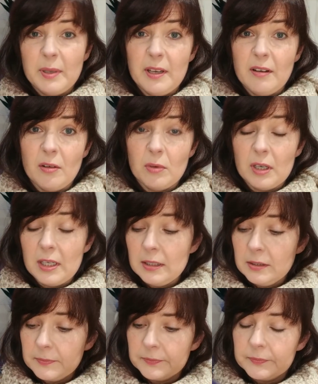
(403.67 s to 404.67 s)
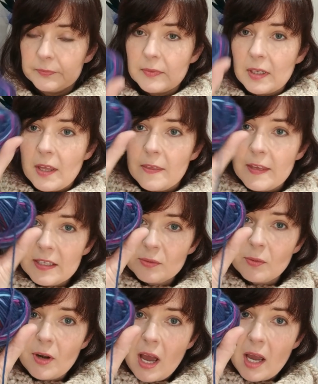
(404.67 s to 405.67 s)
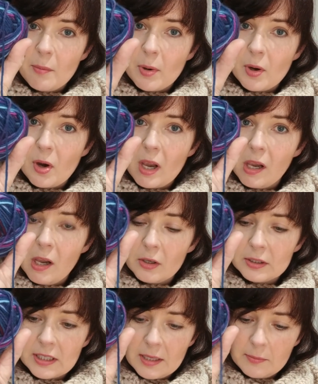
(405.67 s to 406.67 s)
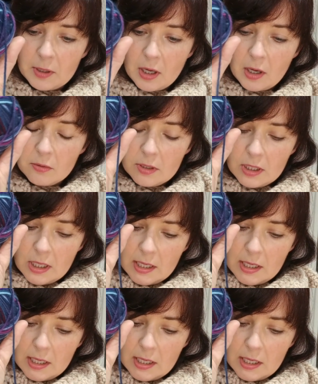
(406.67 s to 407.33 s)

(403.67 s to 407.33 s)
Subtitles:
but I don't know what it is. This one I bought a long time ago,